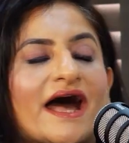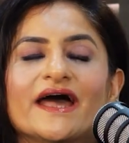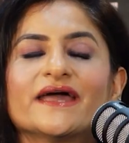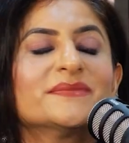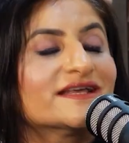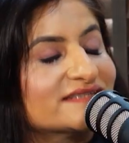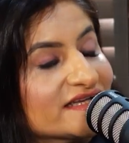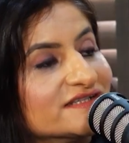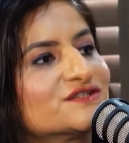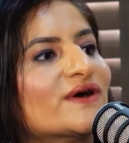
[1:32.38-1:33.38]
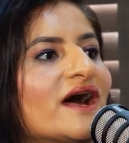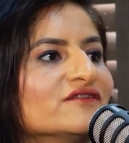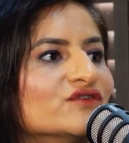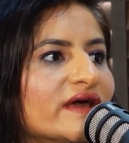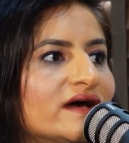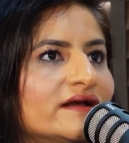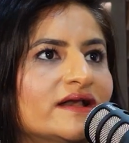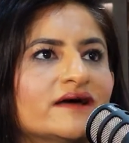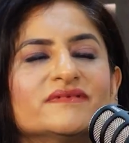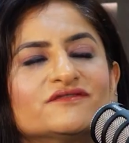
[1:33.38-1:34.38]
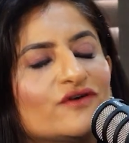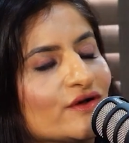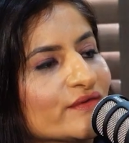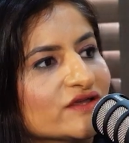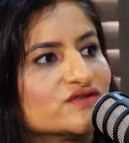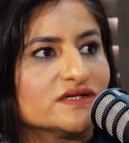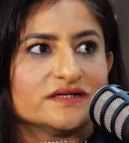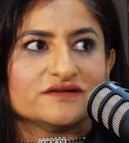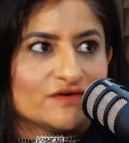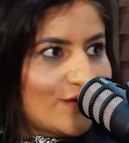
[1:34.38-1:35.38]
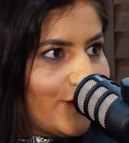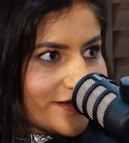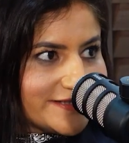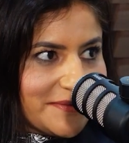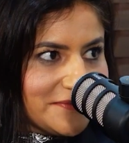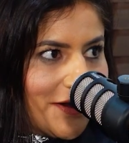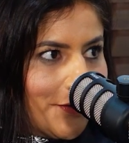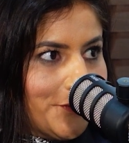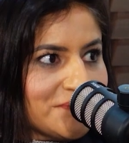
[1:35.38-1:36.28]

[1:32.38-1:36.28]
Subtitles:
I am excited to have you here, and I've been following your journey for a long time now.